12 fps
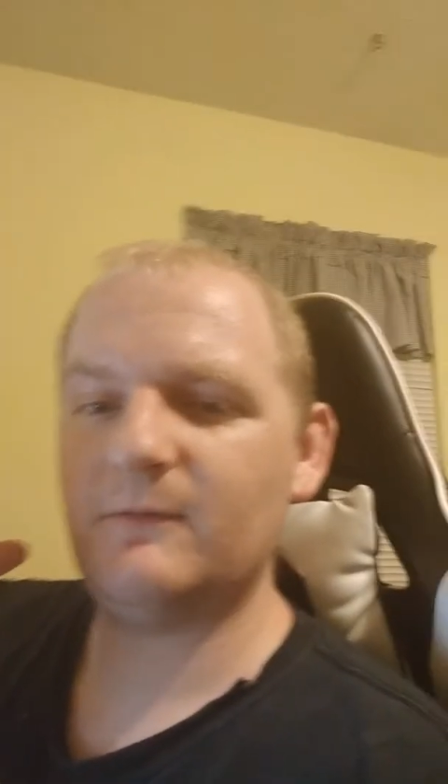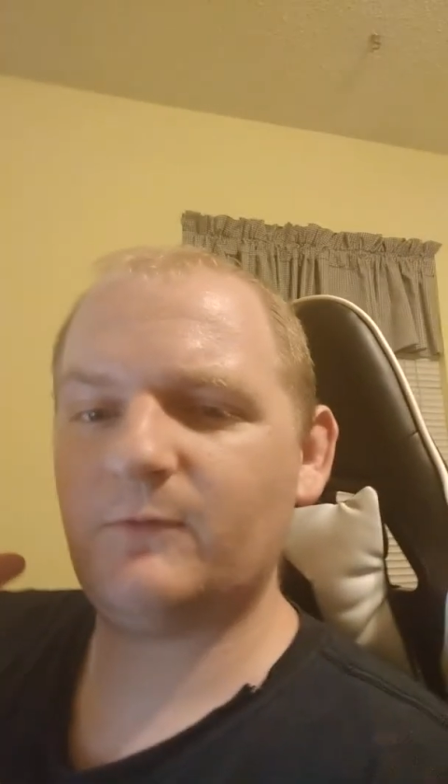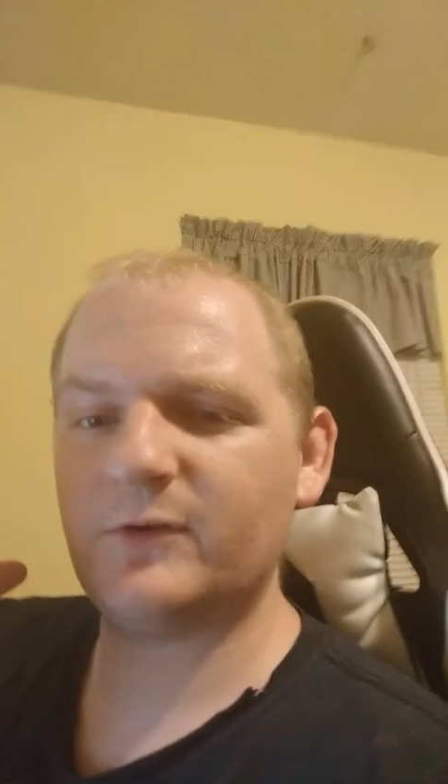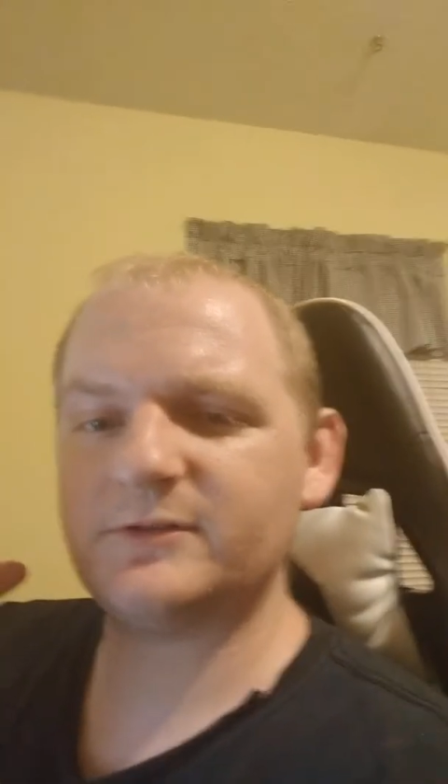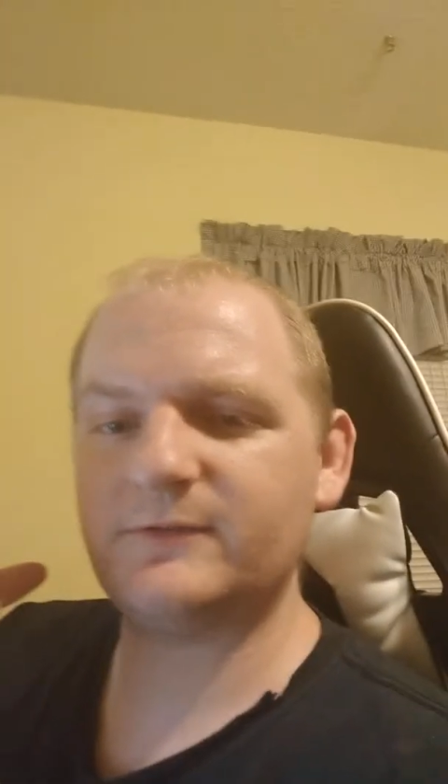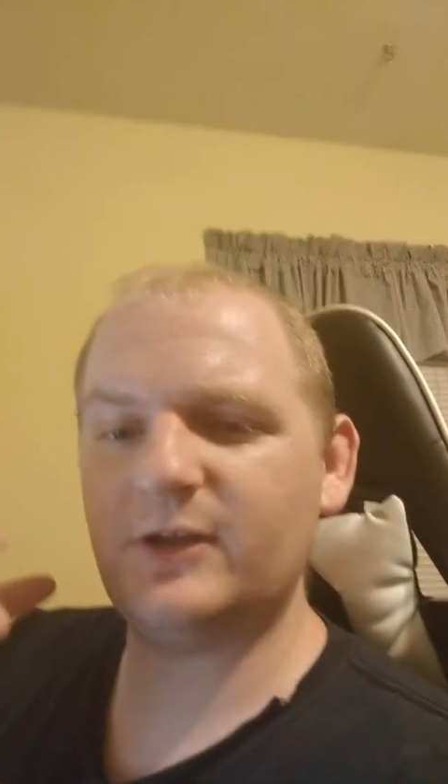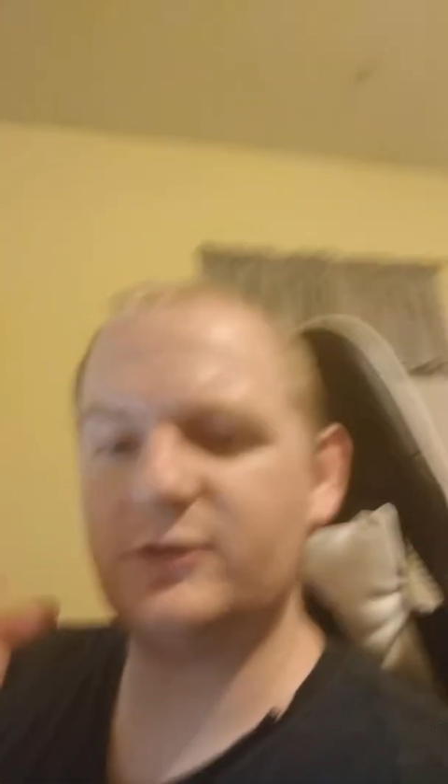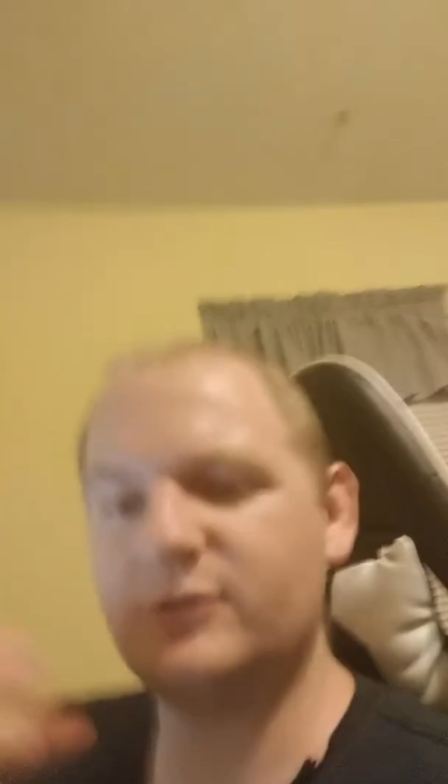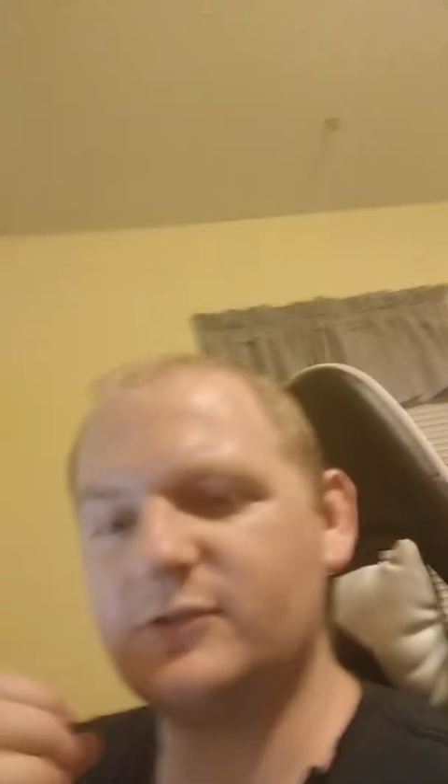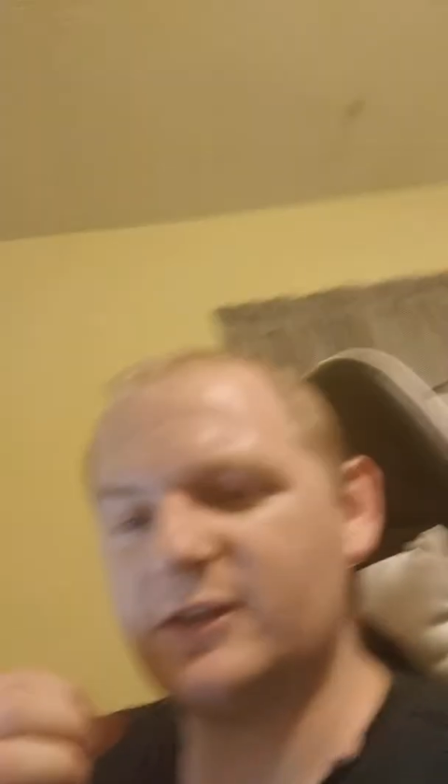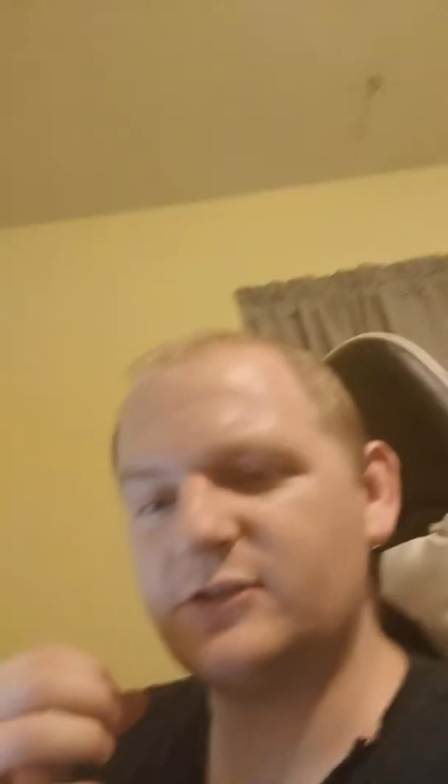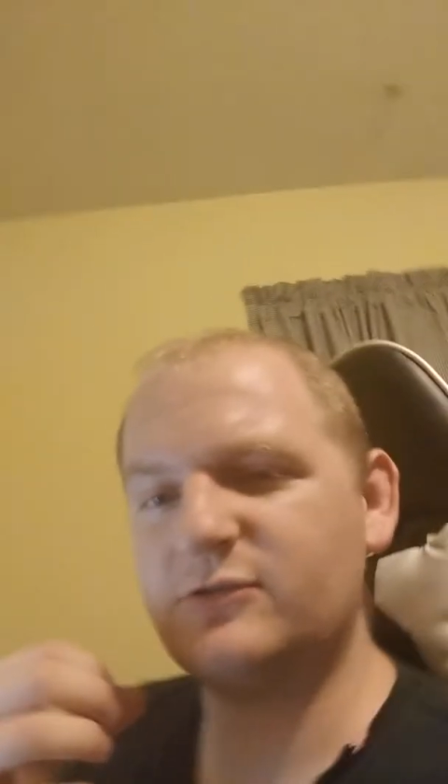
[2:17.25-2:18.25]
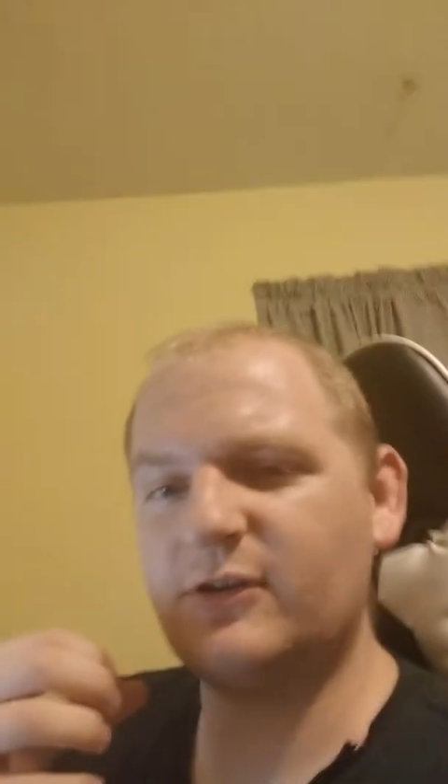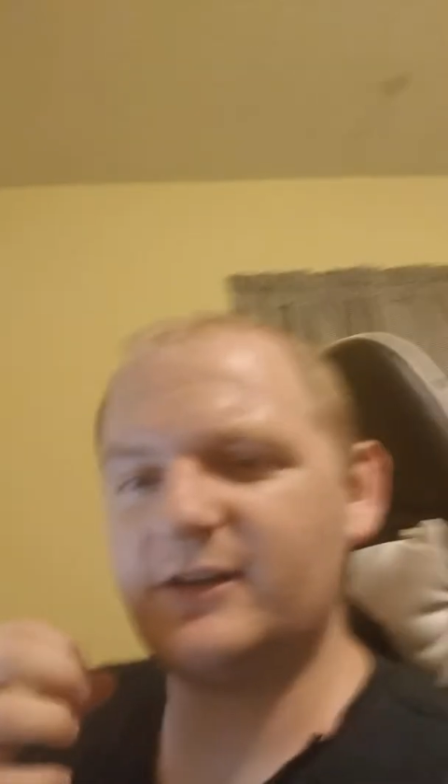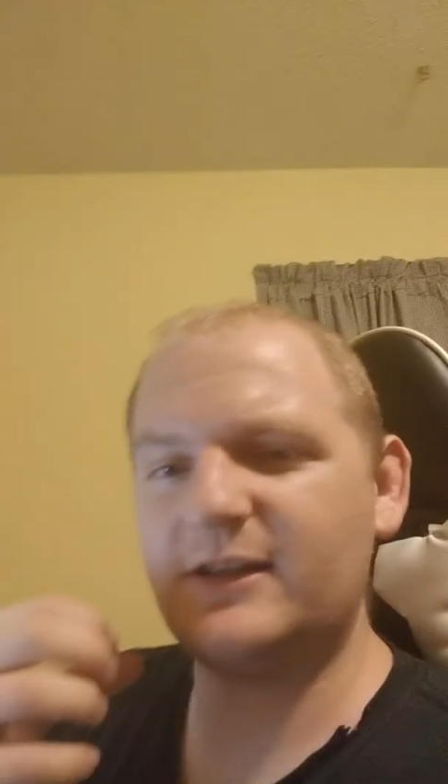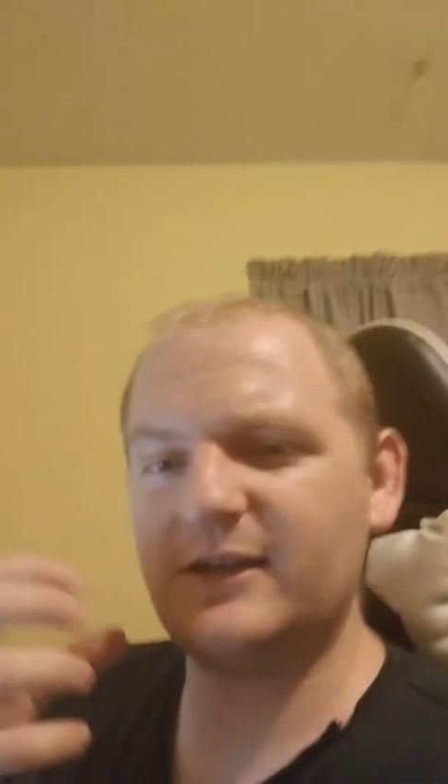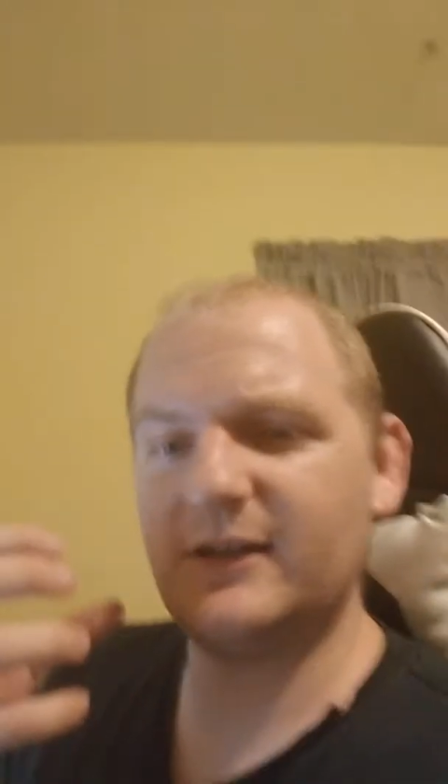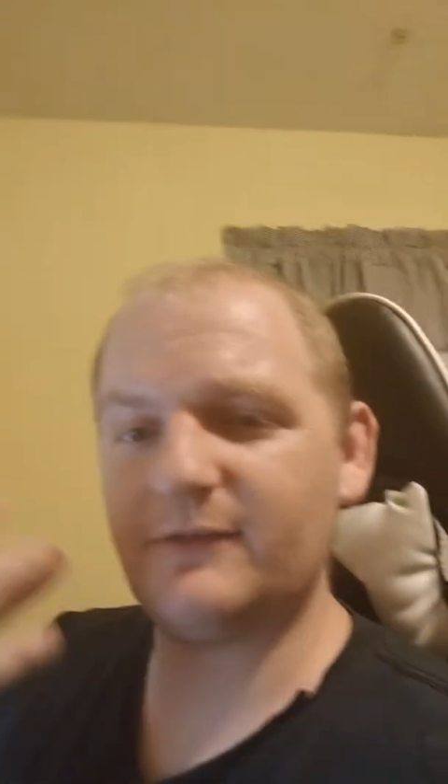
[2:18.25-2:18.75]
force of nature that's
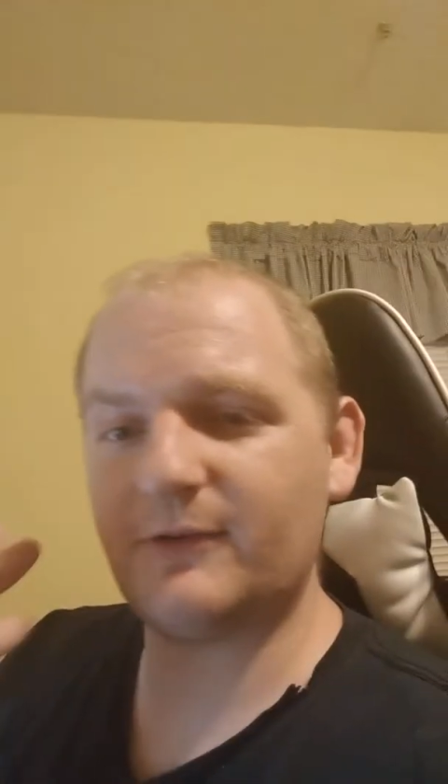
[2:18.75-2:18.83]
trying to kill